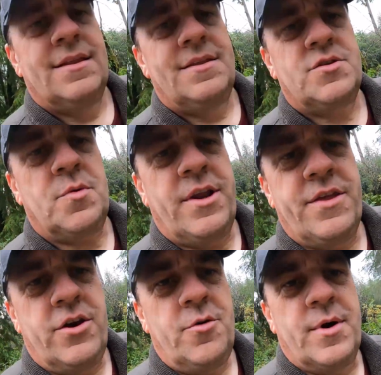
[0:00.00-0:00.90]
This is one of
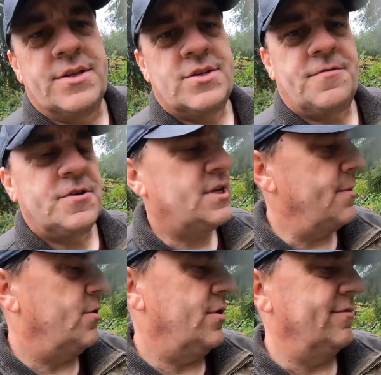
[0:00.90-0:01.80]
the new ones. This is the first
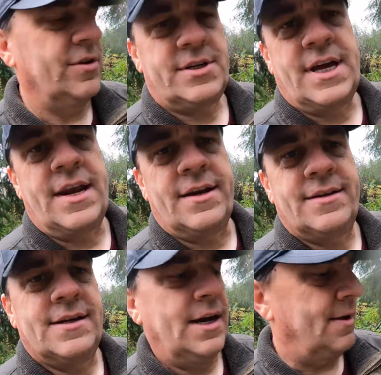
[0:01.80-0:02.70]
time I will have looked at it.
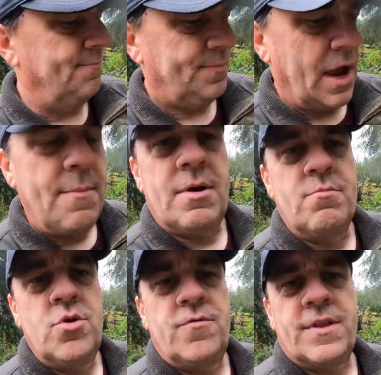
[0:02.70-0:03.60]
I'm gonna
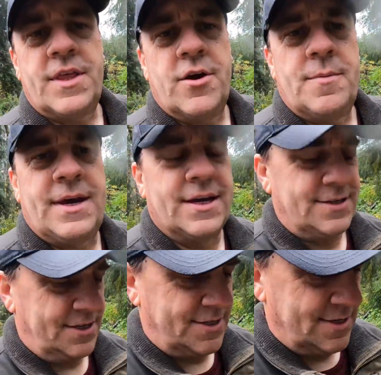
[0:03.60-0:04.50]
move it though,
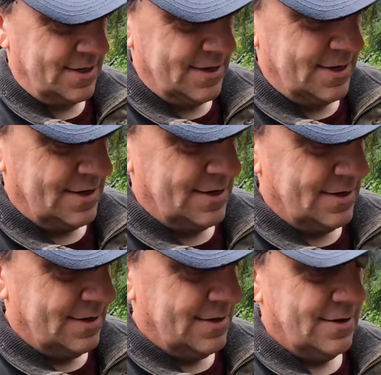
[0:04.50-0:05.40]
because it's
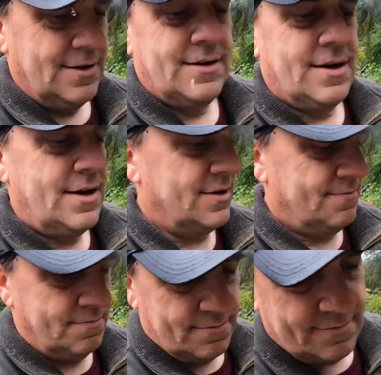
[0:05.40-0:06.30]
kind of,
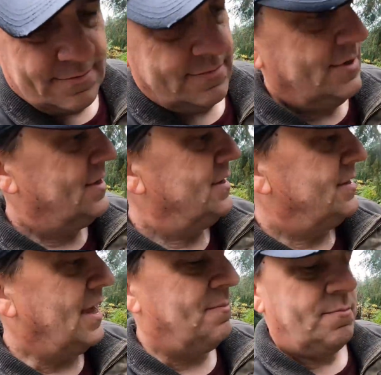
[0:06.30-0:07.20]

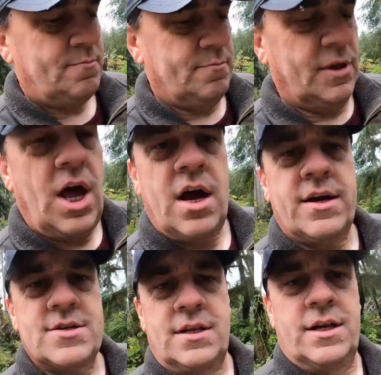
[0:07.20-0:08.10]
that log
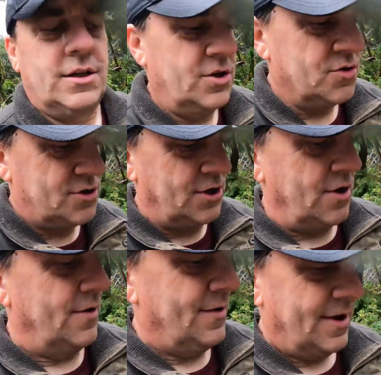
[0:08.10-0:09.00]
is a little loose,
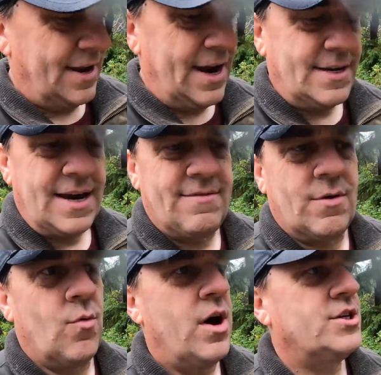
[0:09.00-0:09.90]
so I'd hate to have it
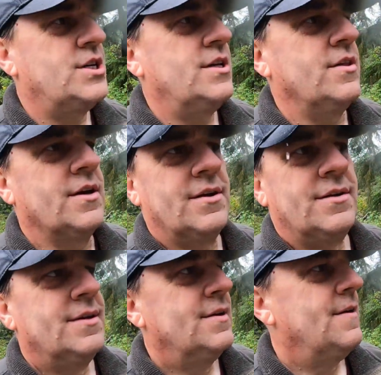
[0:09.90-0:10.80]
wash into the
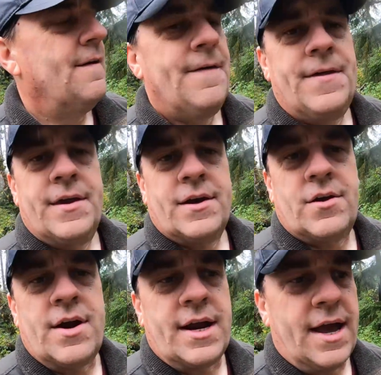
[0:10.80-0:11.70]

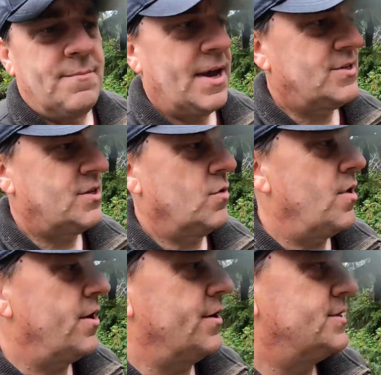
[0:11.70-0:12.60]
creek. I'm guessing the
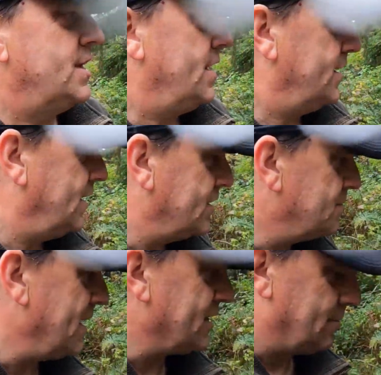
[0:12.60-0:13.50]
water is not at its
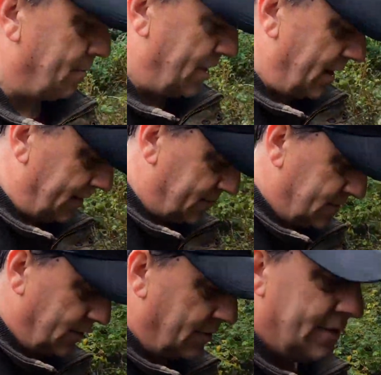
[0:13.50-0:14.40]
maximum height,
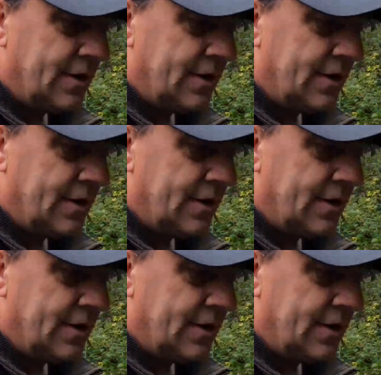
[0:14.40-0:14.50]
so.